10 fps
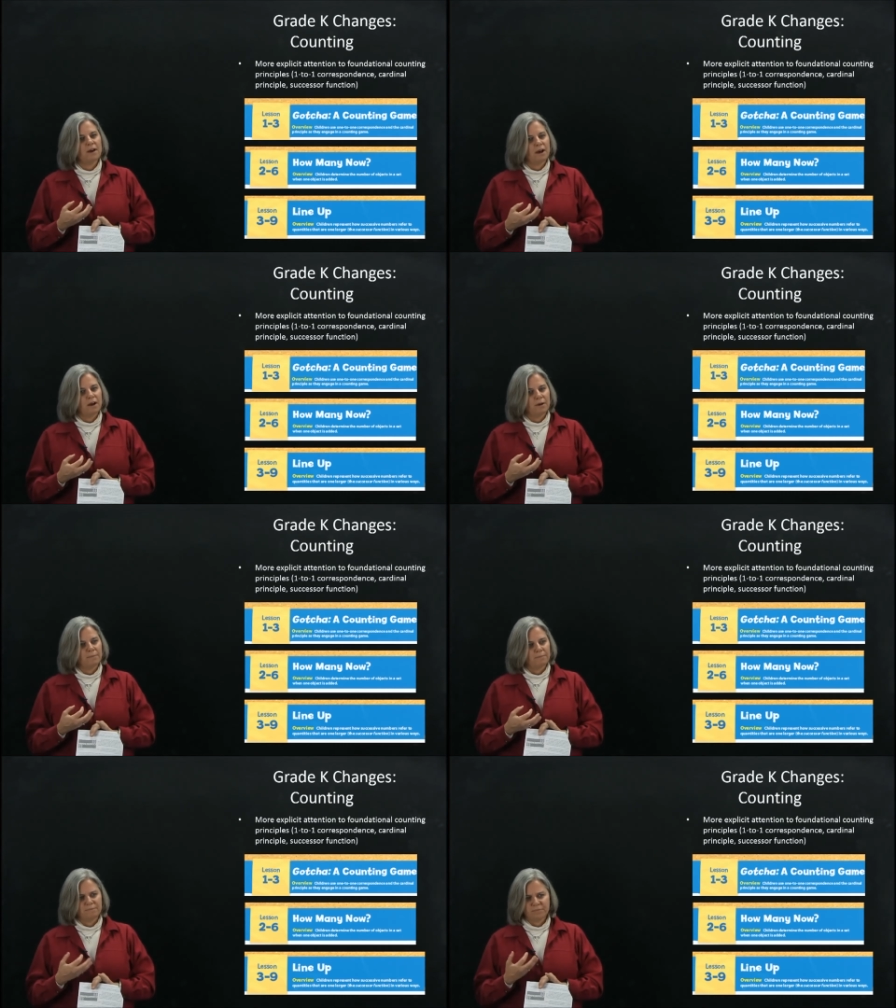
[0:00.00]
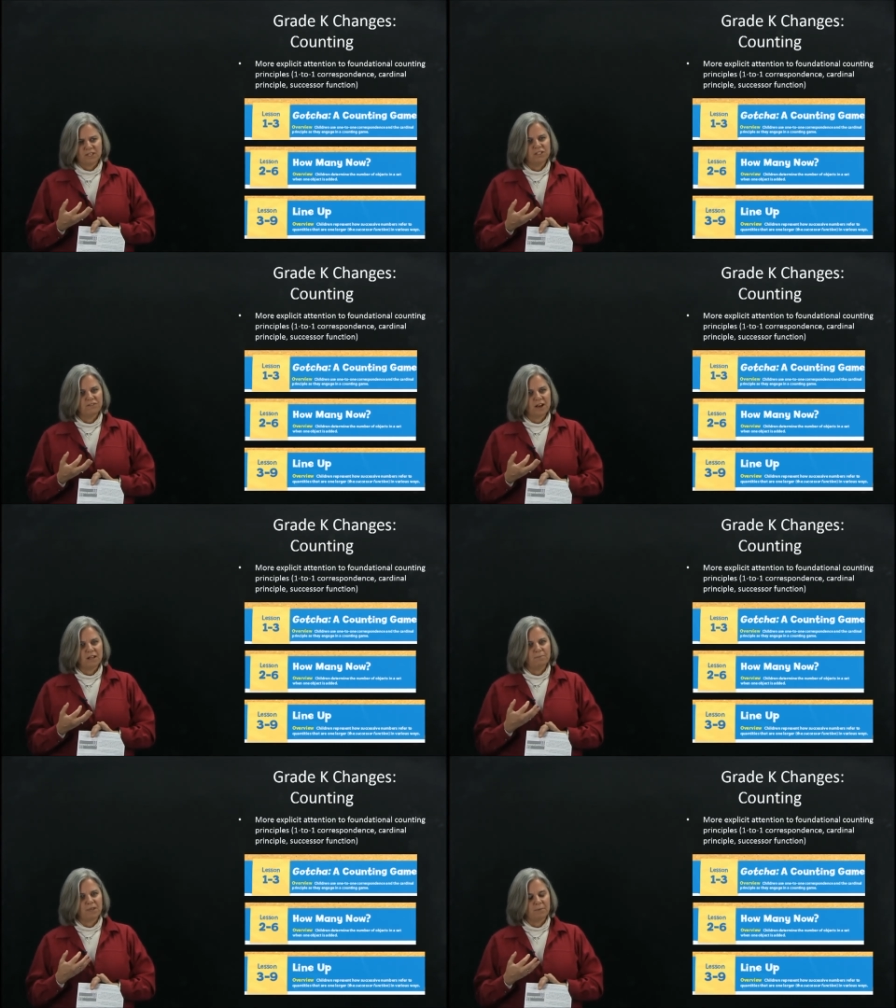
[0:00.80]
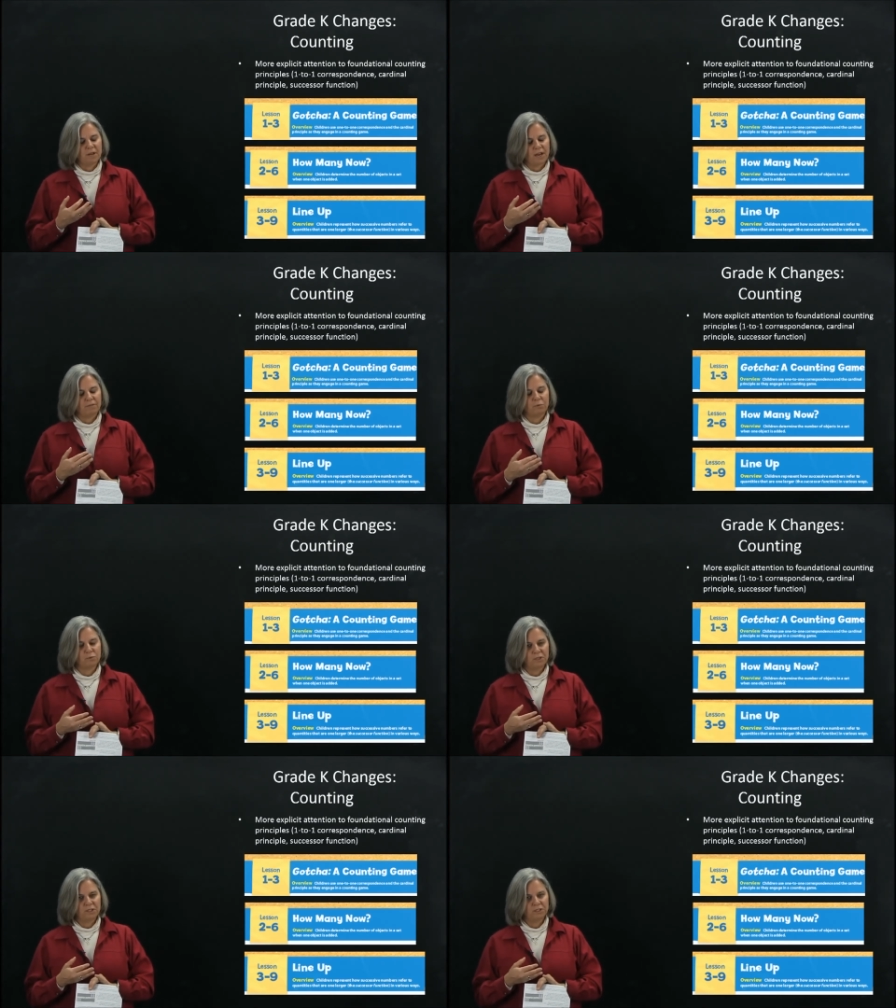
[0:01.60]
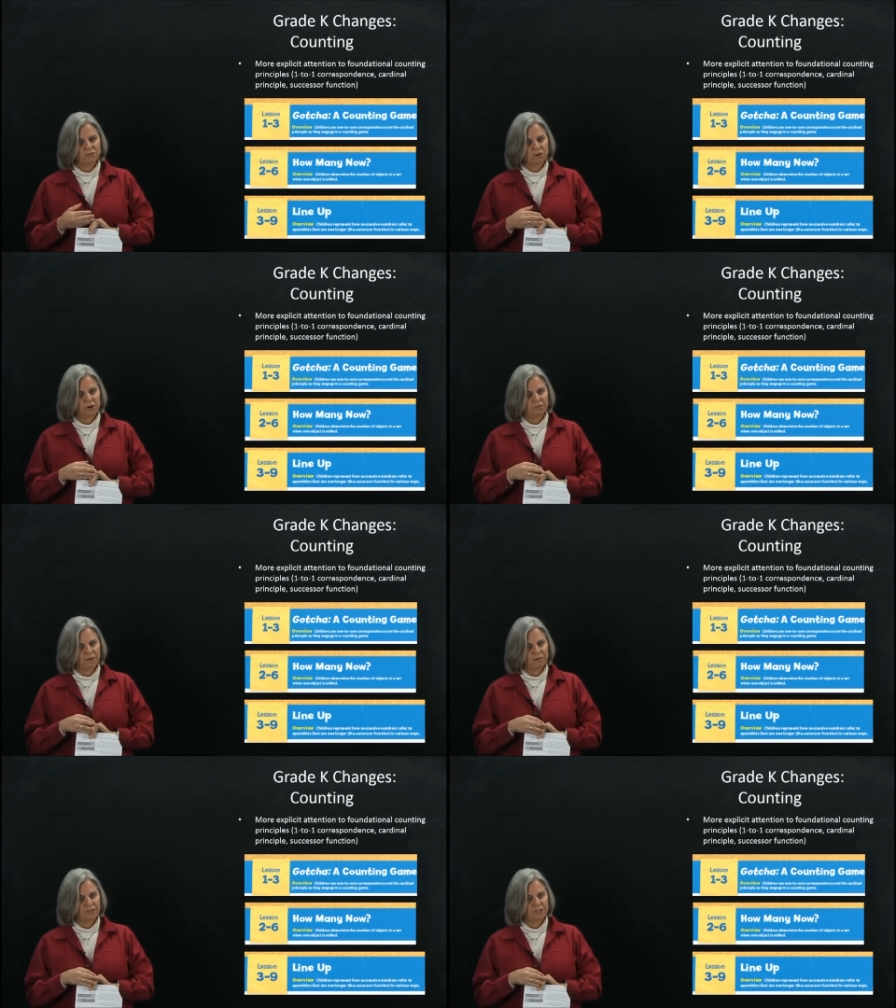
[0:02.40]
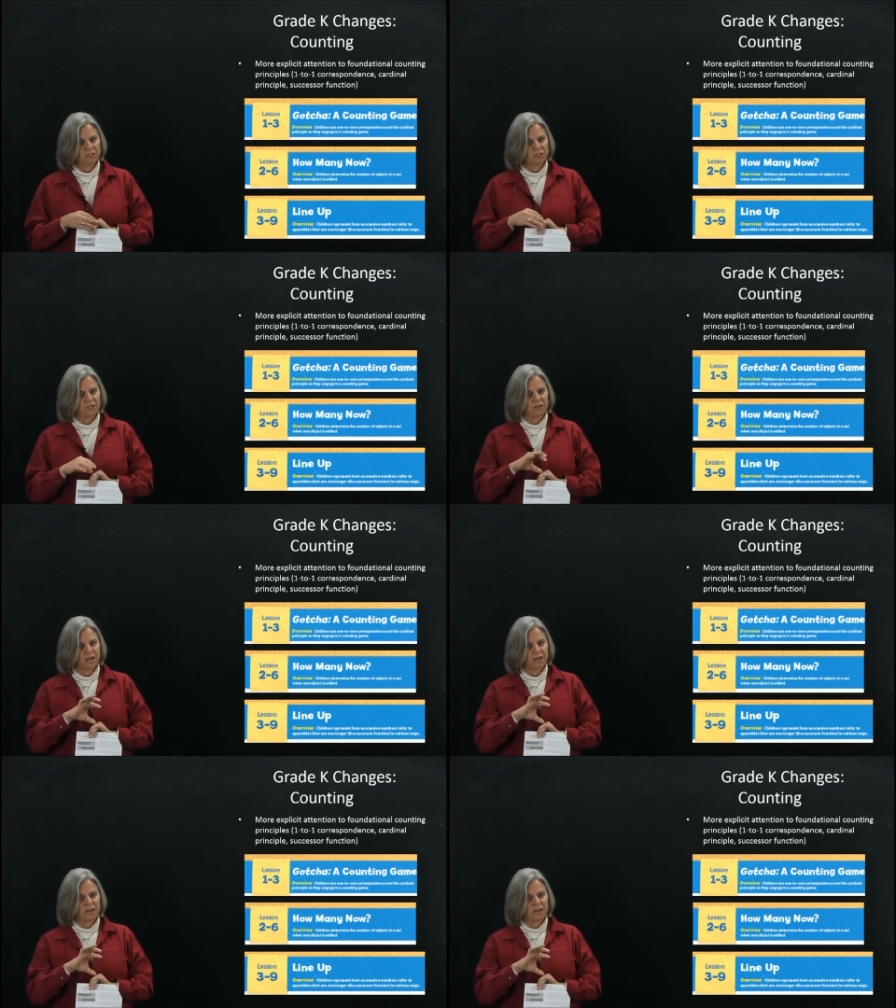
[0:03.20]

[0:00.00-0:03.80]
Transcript: Um, develop them and have a really strong foundation.